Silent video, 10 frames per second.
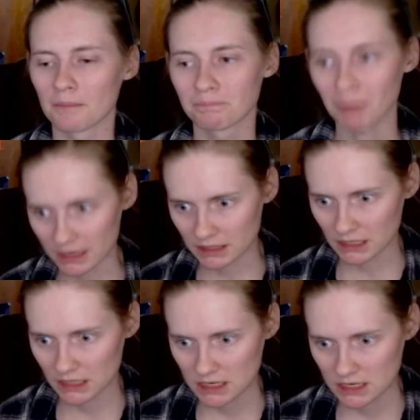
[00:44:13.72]

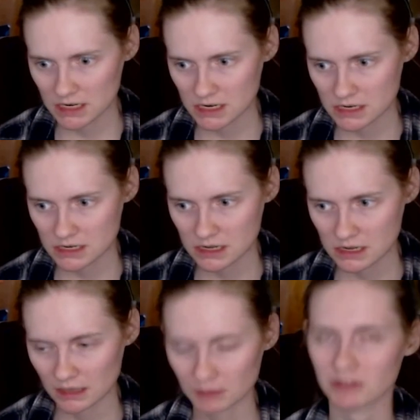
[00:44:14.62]
But
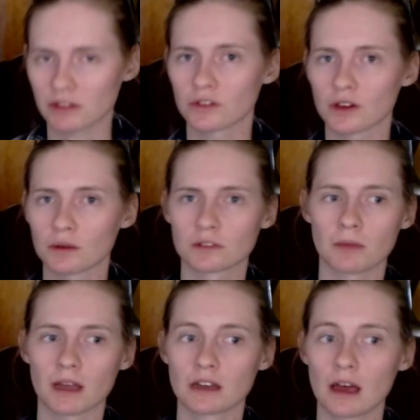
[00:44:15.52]
some of these other heroes
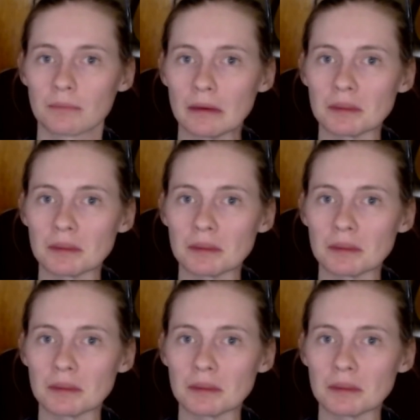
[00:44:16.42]
might not be.